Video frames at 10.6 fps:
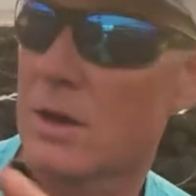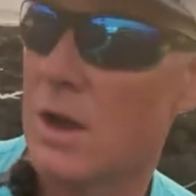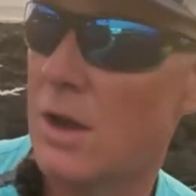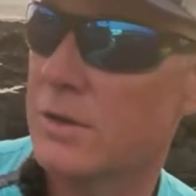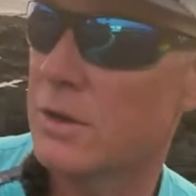
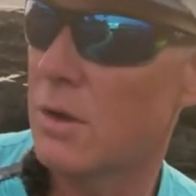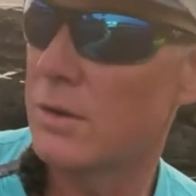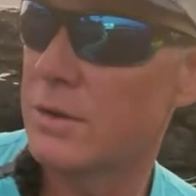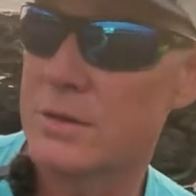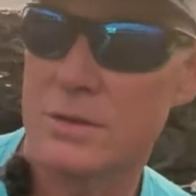condo
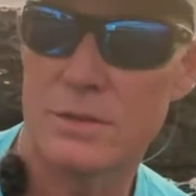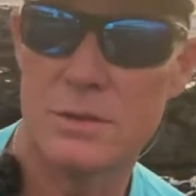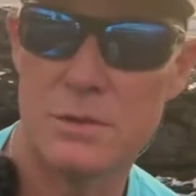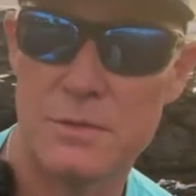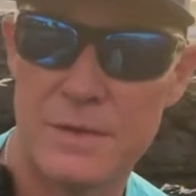owners
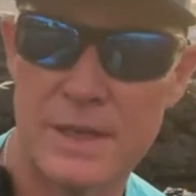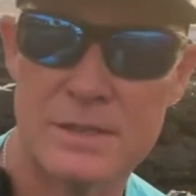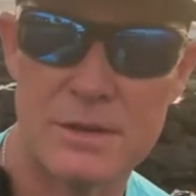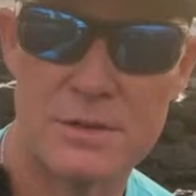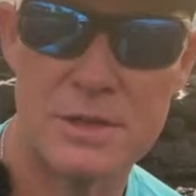to fix
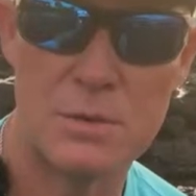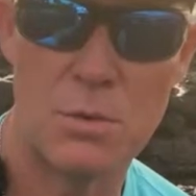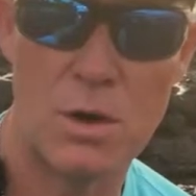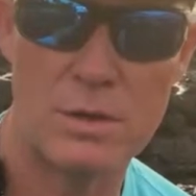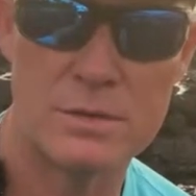their
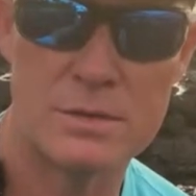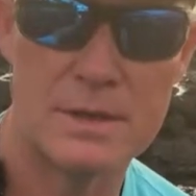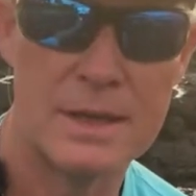seawalls.